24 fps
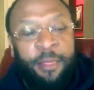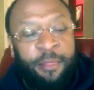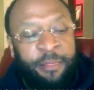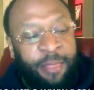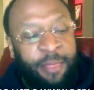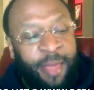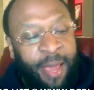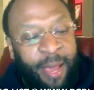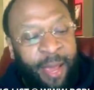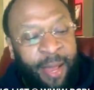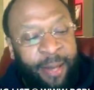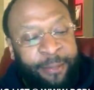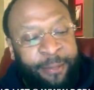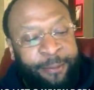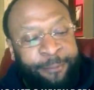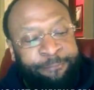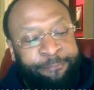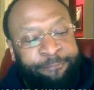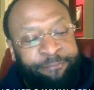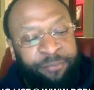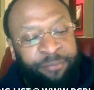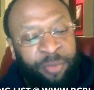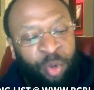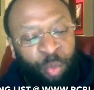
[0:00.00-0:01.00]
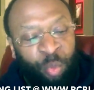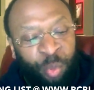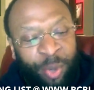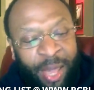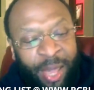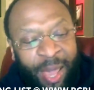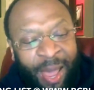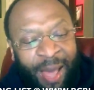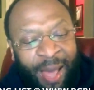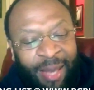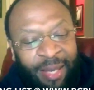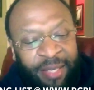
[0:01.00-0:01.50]
that the
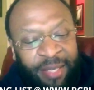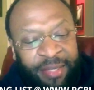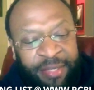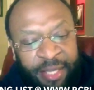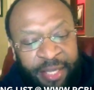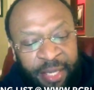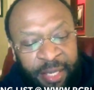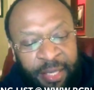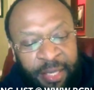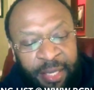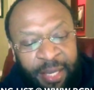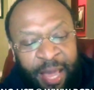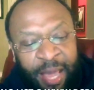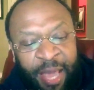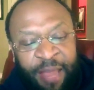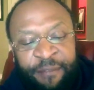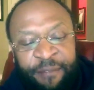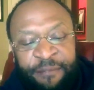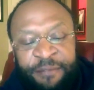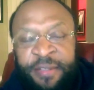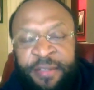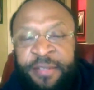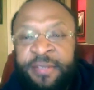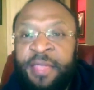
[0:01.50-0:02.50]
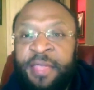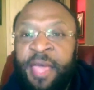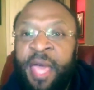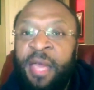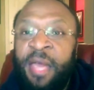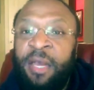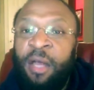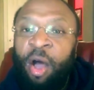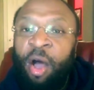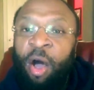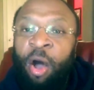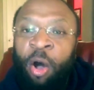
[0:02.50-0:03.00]
reality in life is
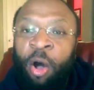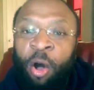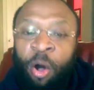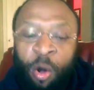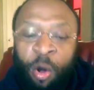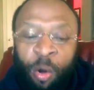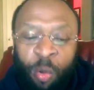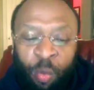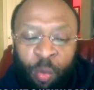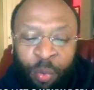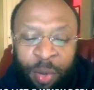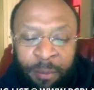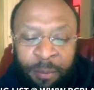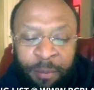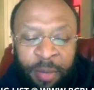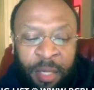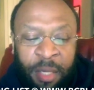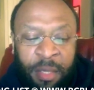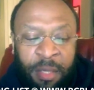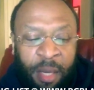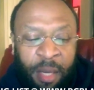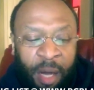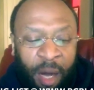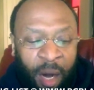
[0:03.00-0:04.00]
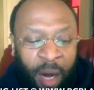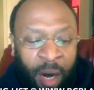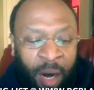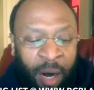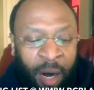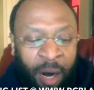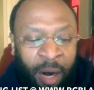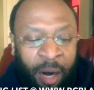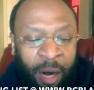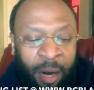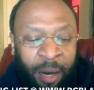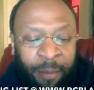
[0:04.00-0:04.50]
that all women
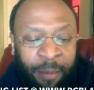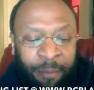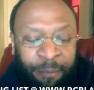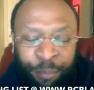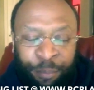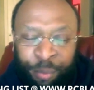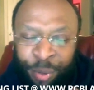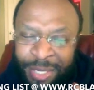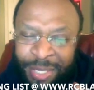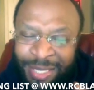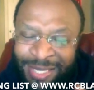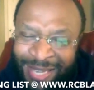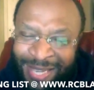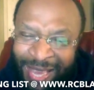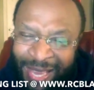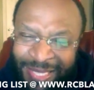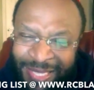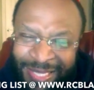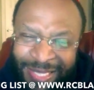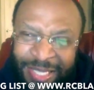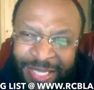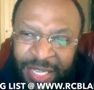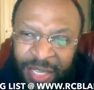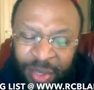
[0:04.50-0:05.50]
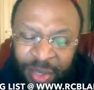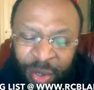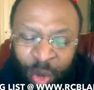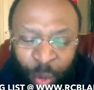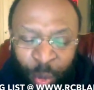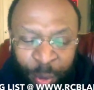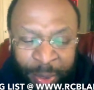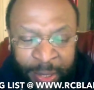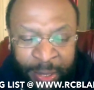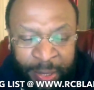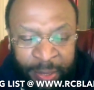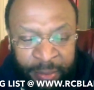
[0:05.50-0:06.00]
are predestined
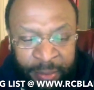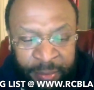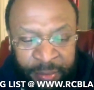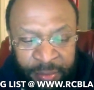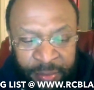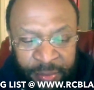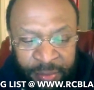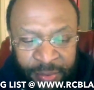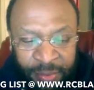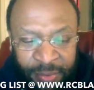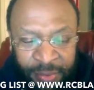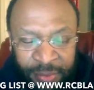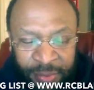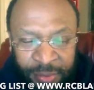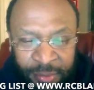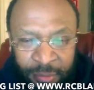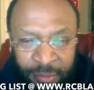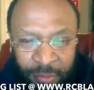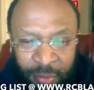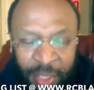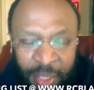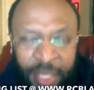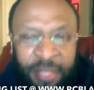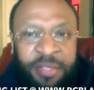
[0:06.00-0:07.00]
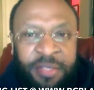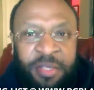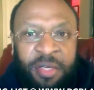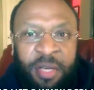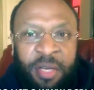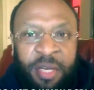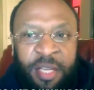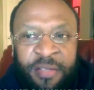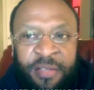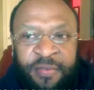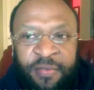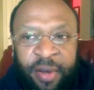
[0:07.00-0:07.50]
queens? Listen
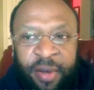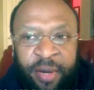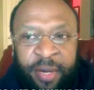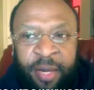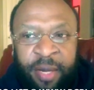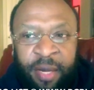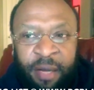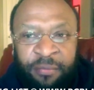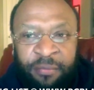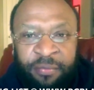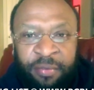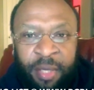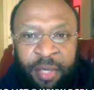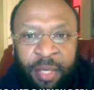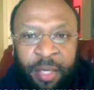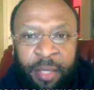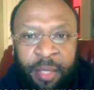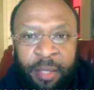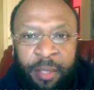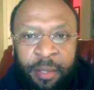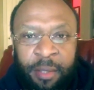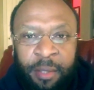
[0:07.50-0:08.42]
to this very carefully.